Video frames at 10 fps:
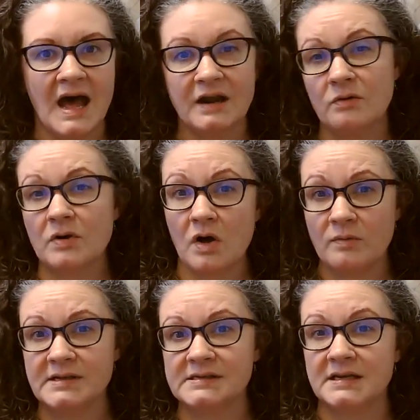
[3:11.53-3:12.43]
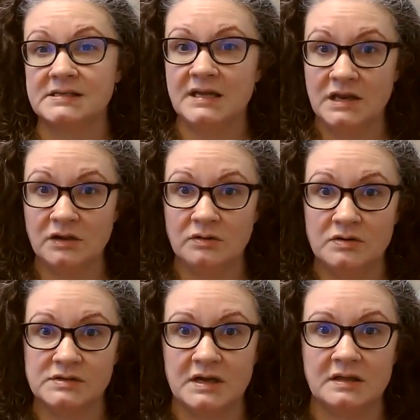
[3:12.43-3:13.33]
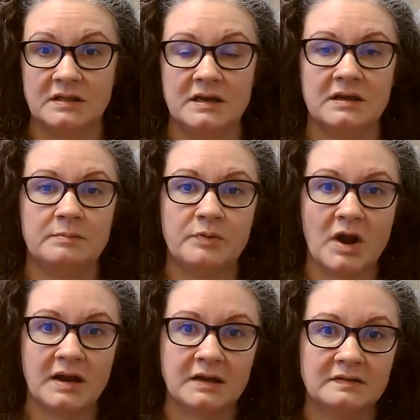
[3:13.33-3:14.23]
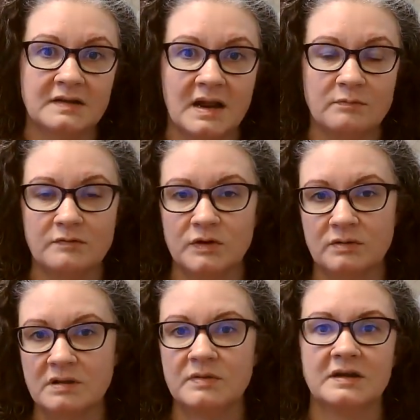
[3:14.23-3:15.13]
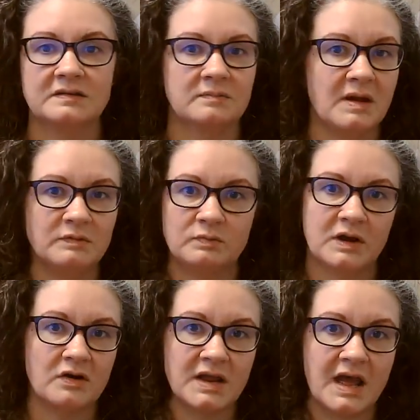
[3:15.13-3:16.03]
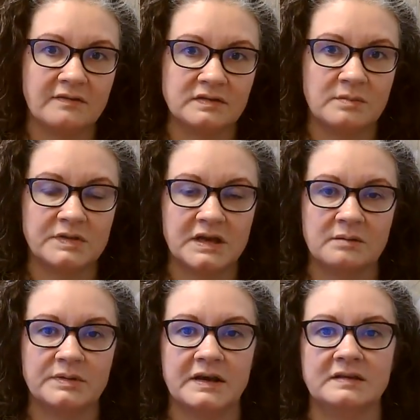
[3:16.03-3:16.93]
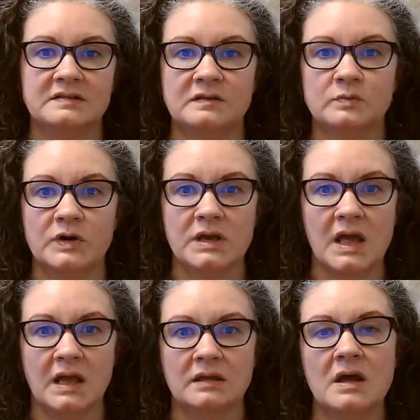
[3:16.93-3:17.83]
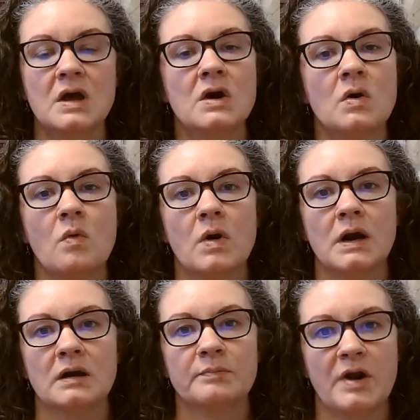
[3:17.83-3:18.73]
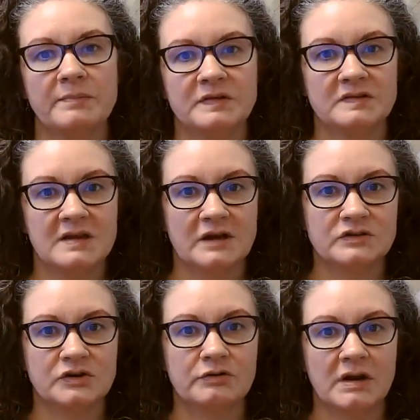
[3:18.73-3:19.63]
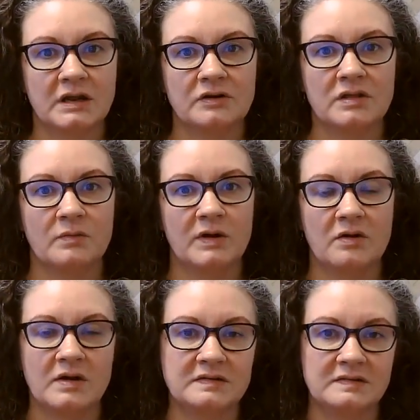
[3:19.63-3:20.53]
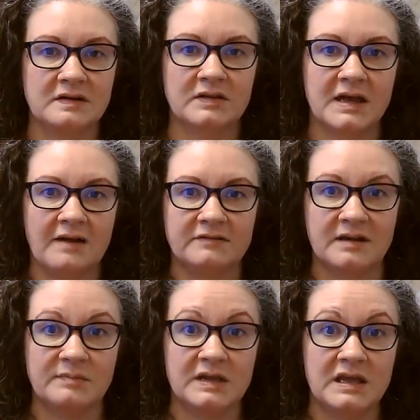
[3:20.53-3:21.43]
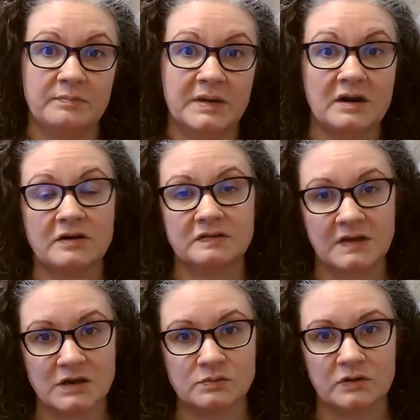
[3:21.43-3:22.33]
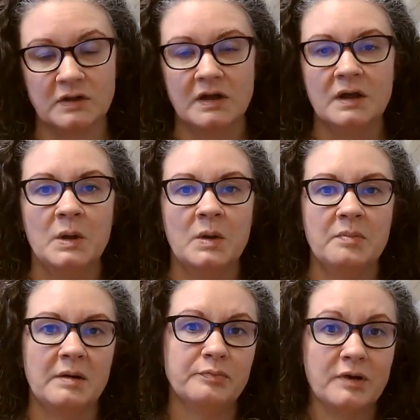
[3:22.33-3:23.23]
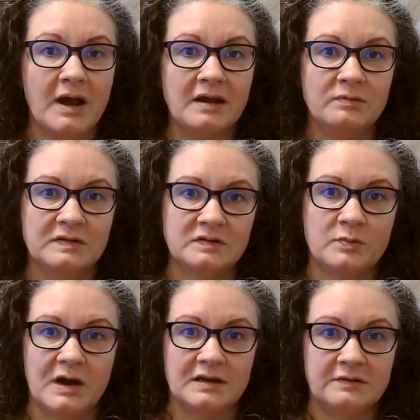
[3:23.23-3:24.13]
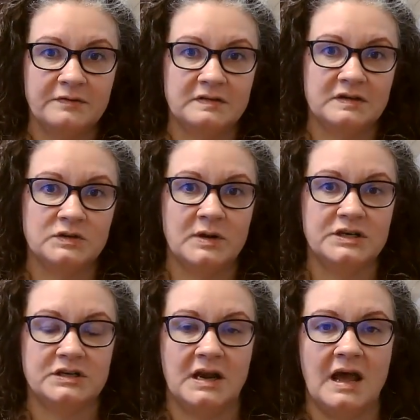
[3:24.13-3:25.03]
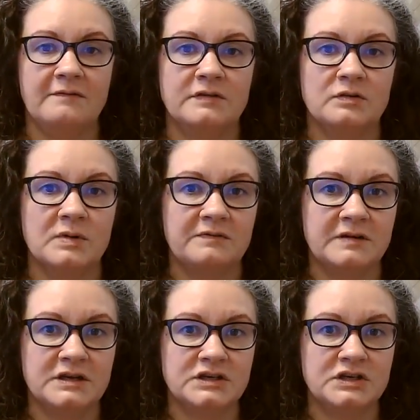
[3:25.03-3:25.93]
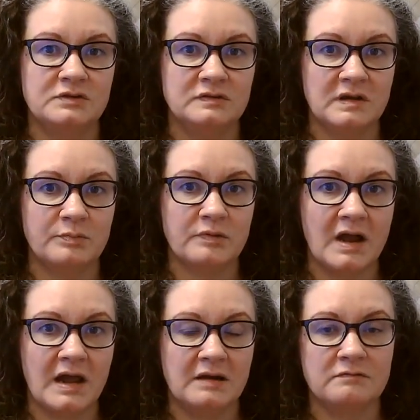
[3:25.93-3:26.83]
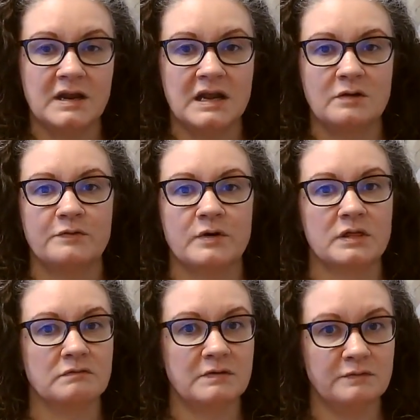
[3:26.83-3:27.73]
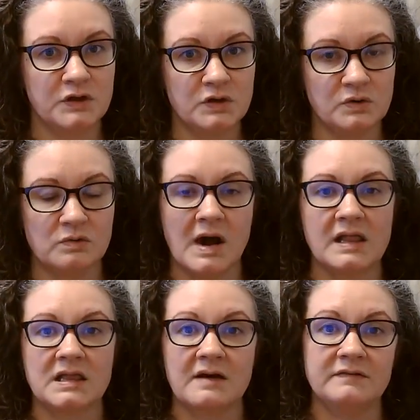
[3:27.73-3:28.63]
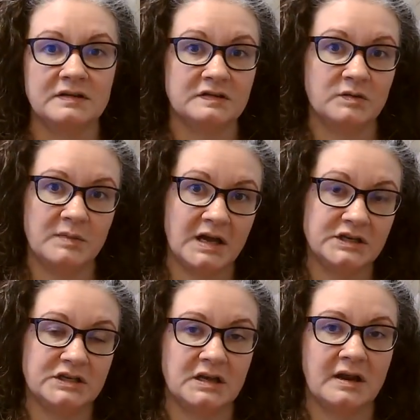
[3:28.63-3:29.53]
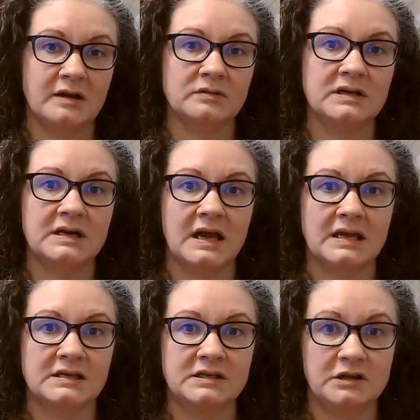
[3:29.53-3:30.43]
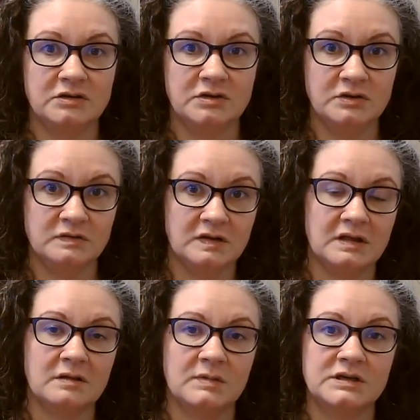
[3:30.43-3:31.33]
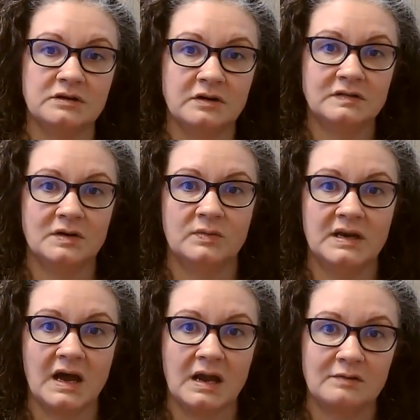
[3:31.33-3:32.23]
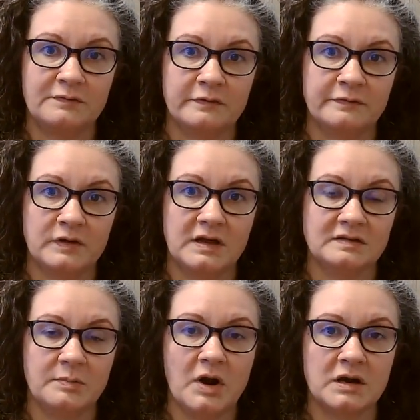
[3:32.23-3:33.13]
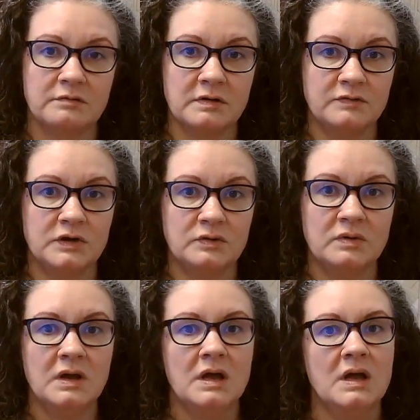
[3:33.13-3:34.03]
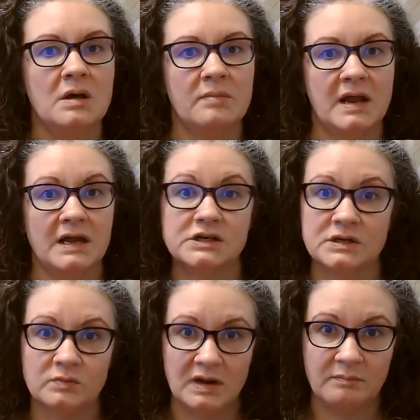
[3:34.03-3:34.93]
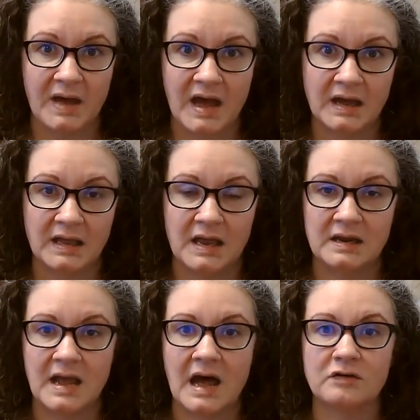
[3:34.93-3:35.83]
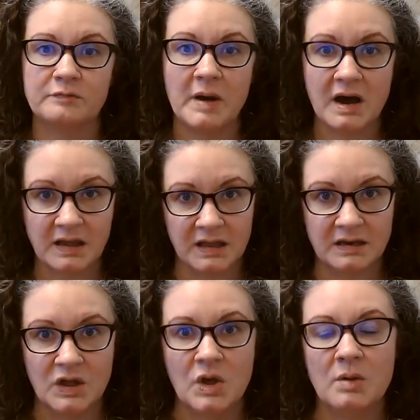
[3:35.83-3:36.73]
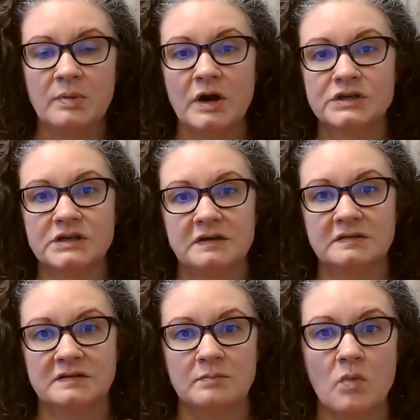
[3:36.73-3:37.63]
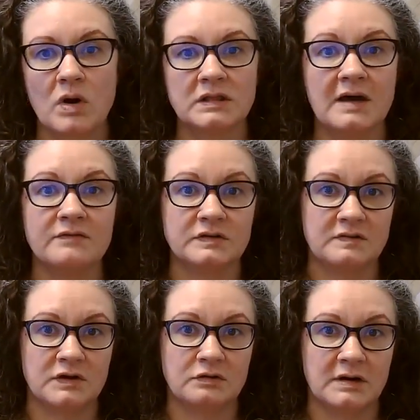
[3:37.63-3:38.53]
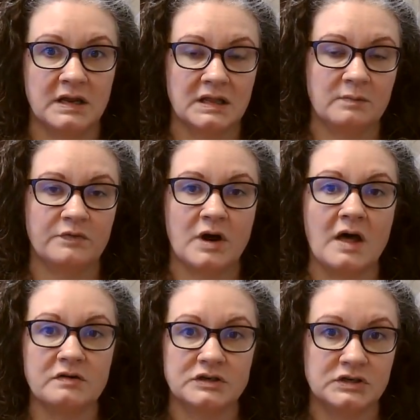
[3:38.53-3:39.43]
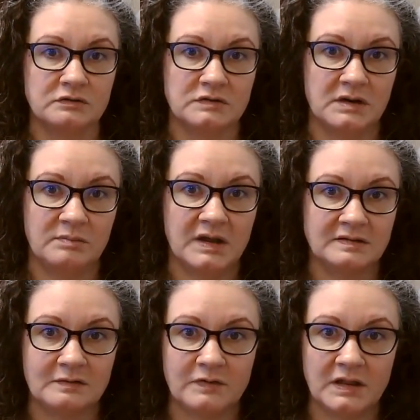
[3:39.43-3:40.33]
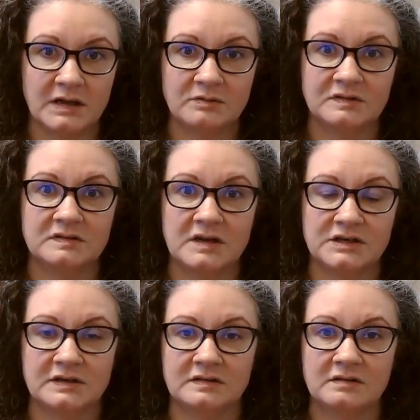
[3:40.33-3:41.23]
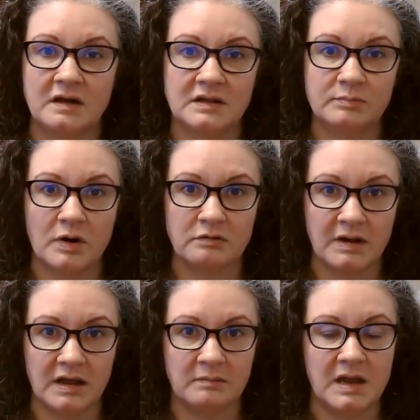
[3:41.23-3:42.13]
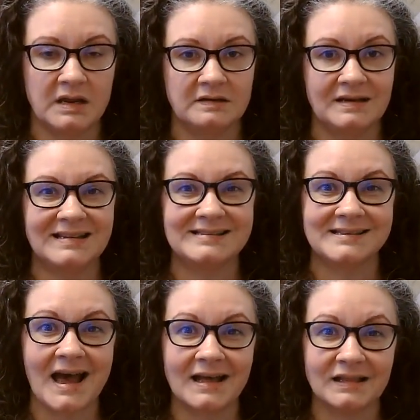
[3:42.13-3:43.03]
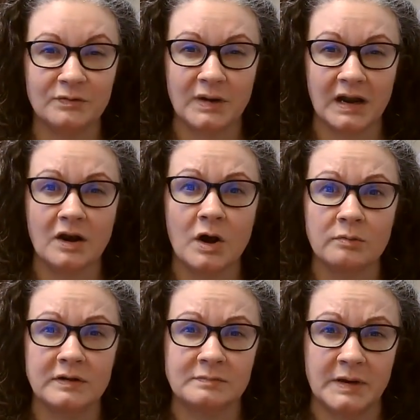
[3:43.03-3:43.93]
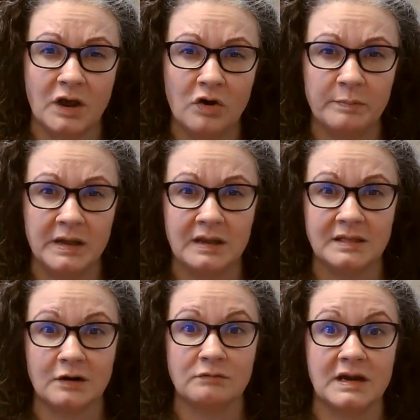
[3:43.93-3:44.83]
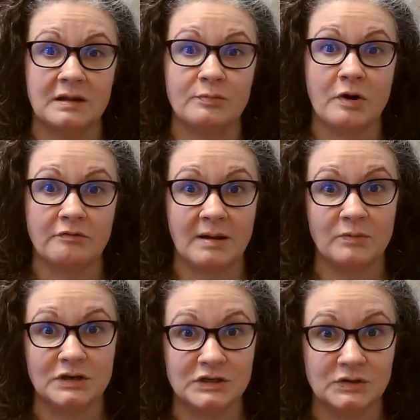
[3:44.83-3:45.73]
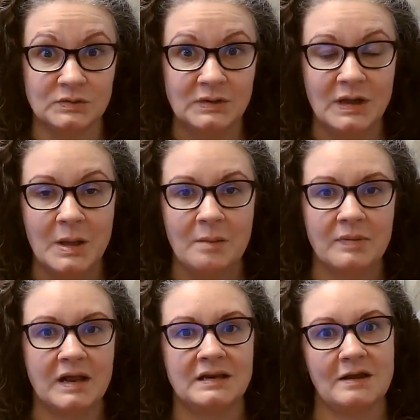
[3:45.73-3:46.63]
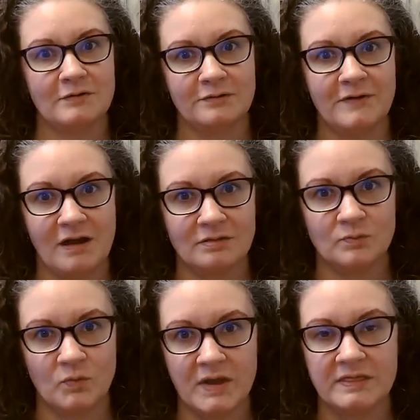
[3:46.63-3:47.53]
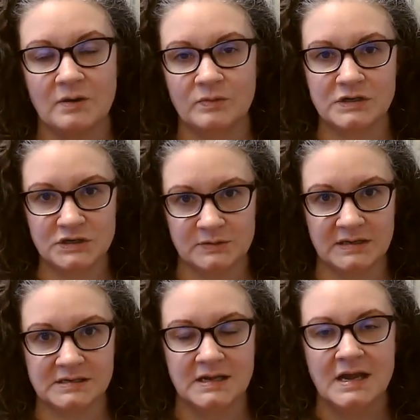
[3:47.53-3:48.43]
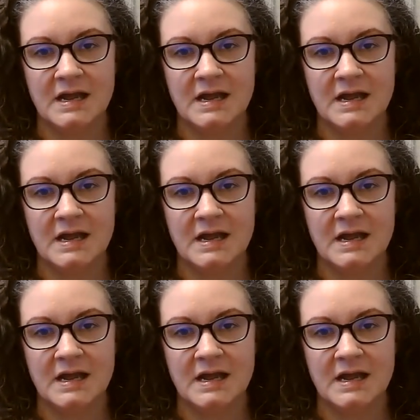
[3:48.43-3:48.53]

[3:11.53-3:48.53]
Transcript: I don't always continue using the products that I'm reviewing because sometimes we already have something in place that's working, or perhaps it's an extracurricular that we don't necessarily have time to keep in our schedule. But Pride was quite a different situation. After we finished using Pride reading for the review, I loved it so much that not only did I continue using the materials that we'd gotten for free as a part of the review, but I actually went back and out of pocket purchased more levels of the curriculum for other children because I felt like it was such a solid program and it did exactly what I'd always been hoping that a reading program would do, but I'd never found one that would do it.